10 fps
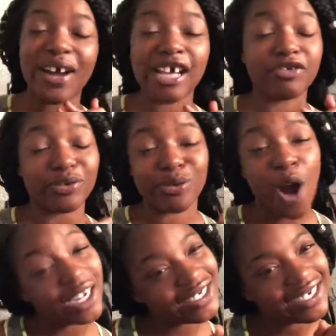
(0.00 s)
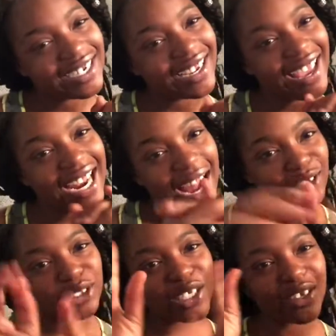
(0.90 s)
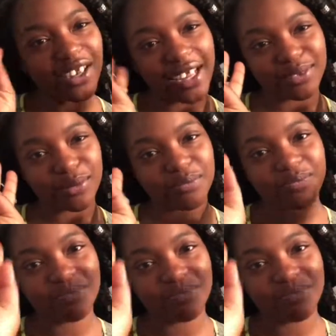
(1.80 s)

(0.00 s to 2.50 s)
you guys for watching, and I'll see you in the next one.